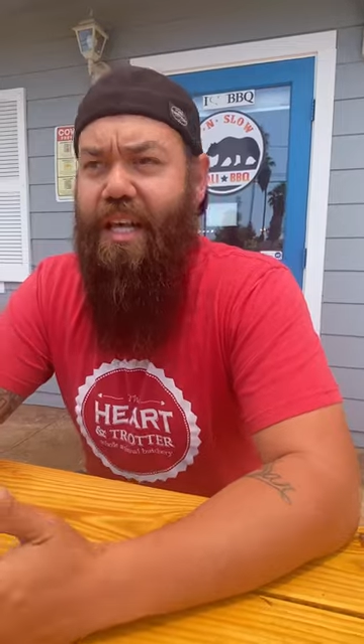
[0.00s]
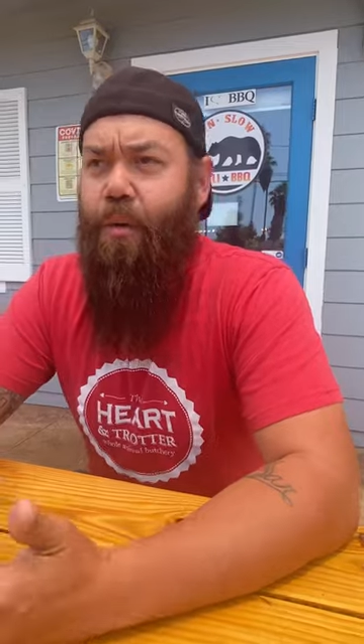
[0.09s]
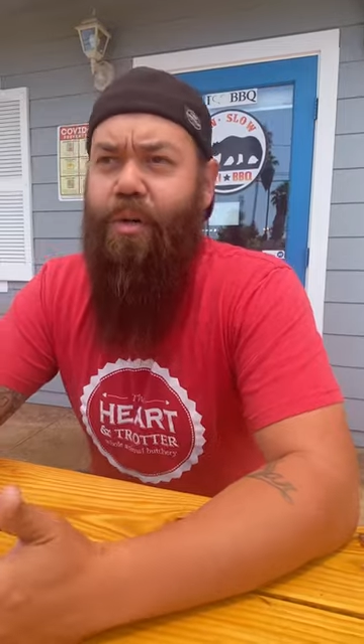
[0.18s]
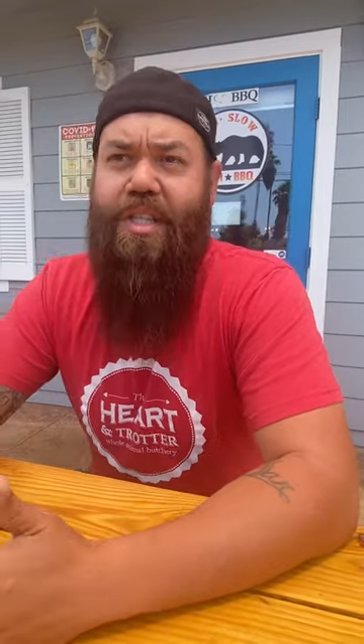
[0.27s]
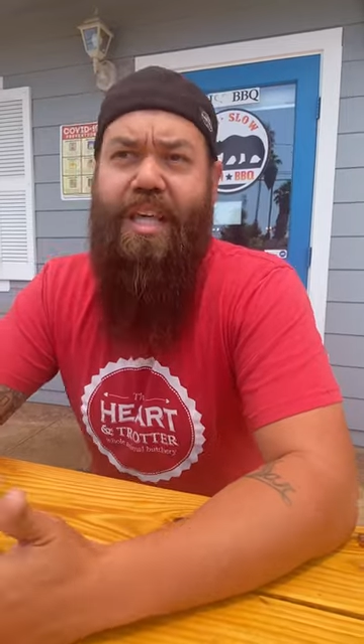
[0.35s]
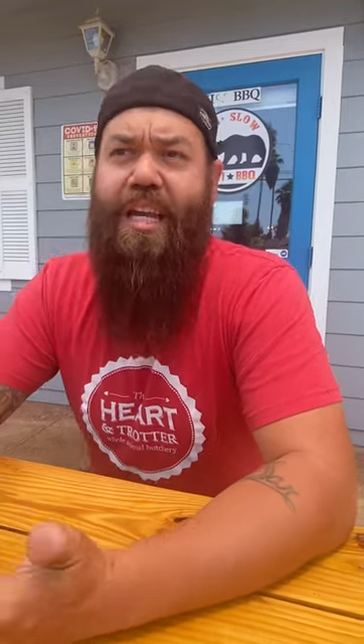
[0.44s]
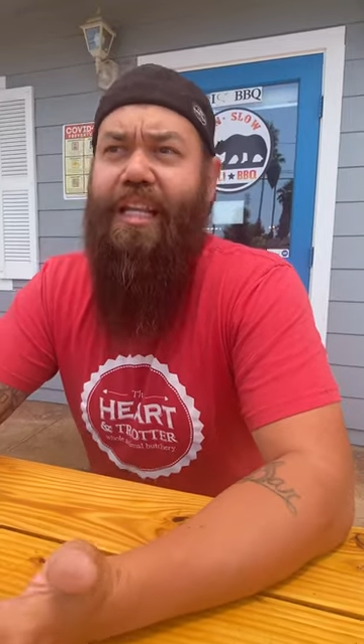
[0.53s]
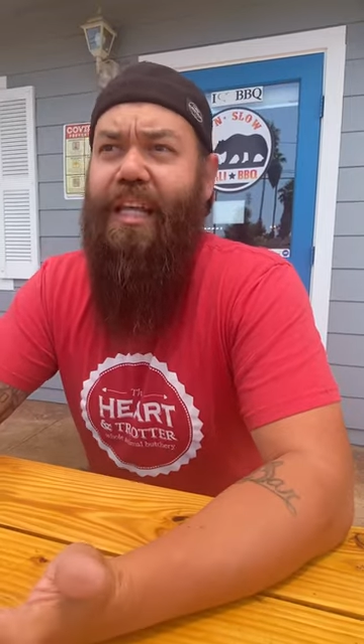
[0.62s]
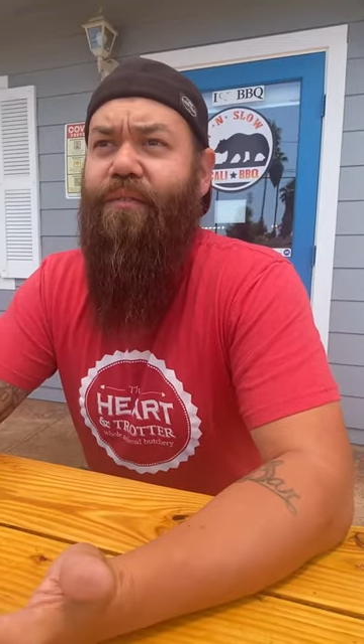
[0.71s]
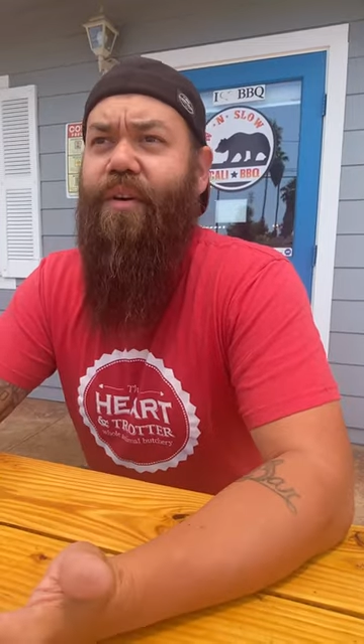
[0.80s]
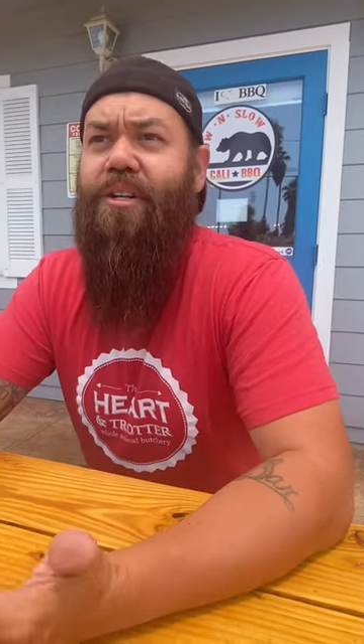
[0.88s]
which then
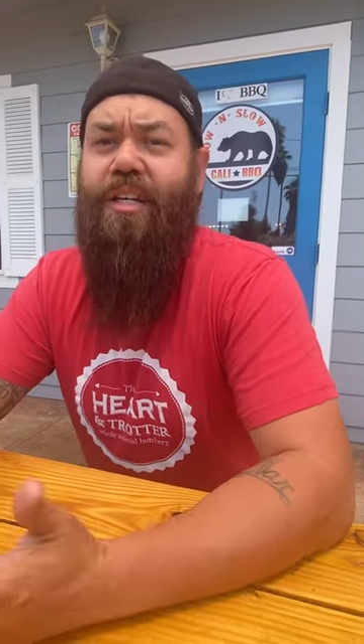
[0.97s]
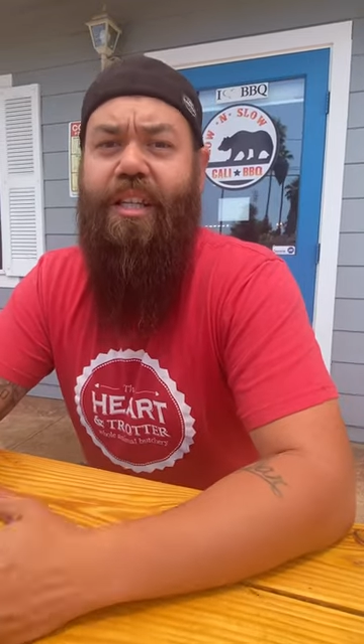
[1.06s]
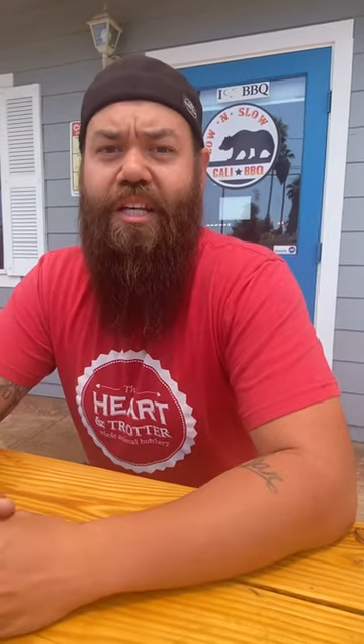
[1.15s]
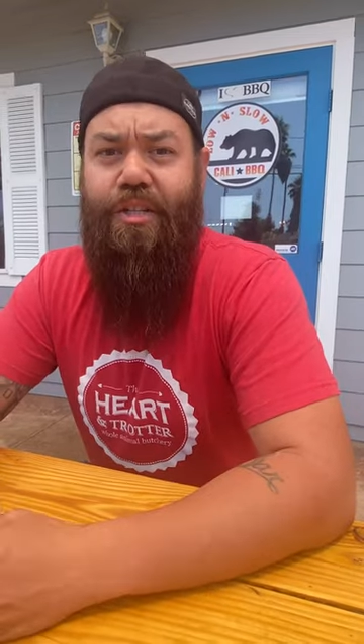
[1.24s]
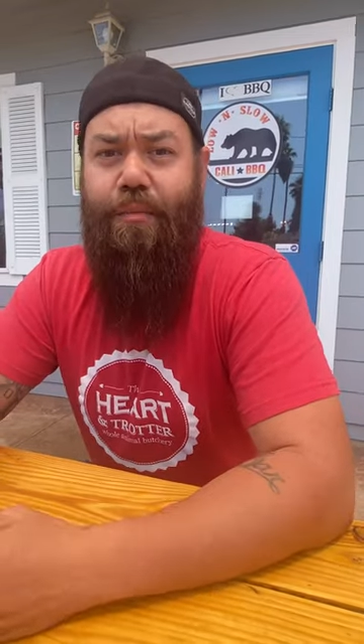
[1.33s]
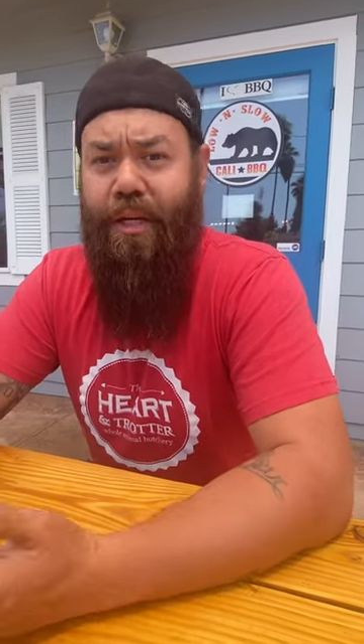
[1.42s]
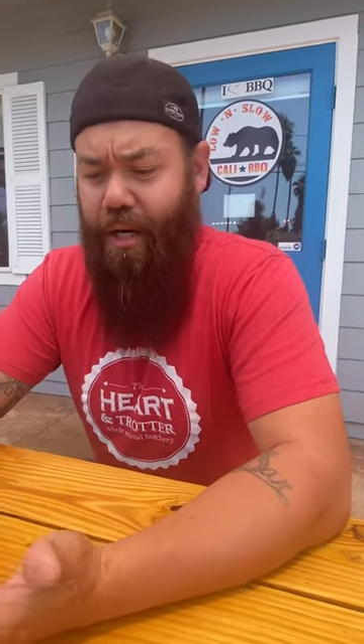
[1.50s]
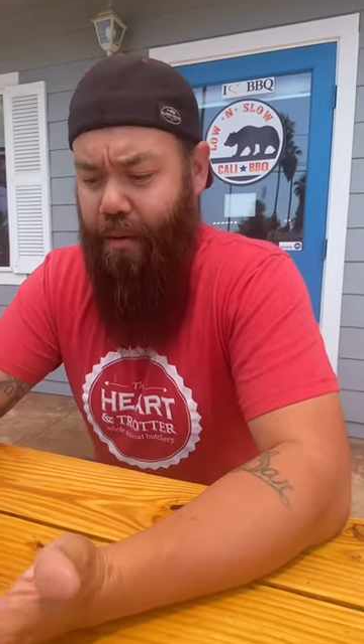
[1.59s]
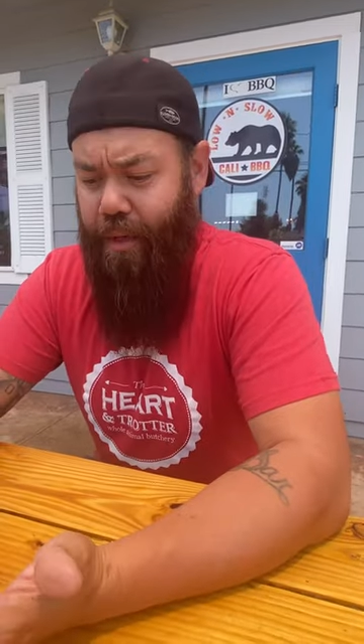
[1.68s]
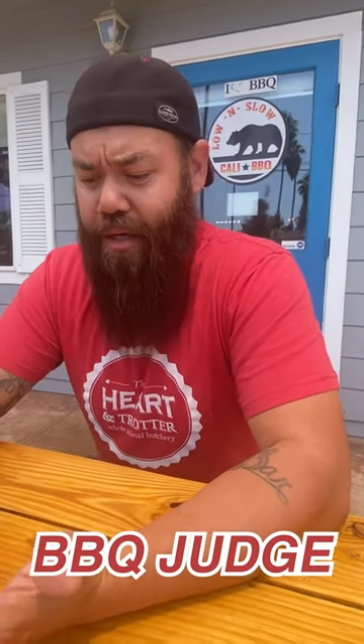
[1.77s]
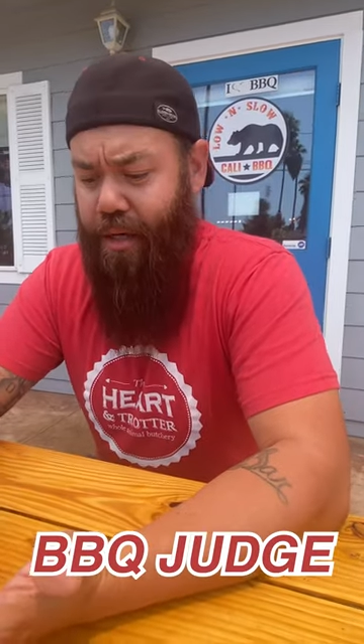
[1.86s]
eventually led to
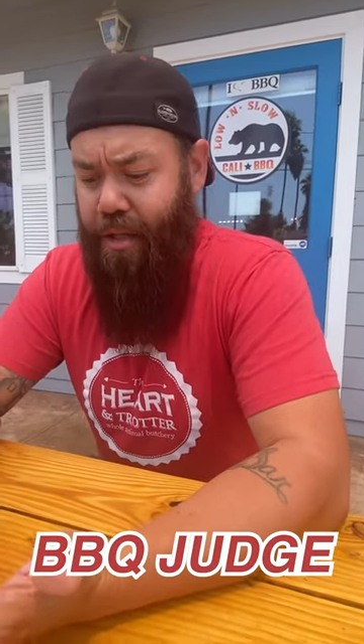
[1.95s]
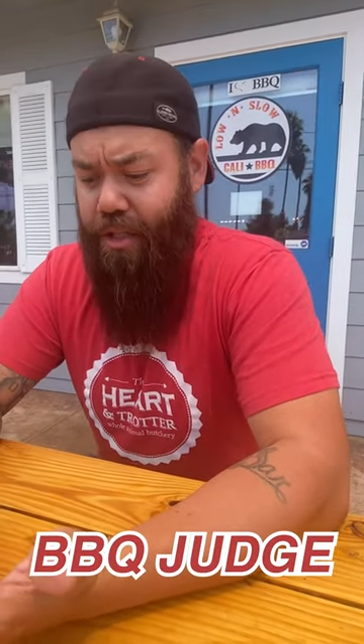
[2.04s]
becoming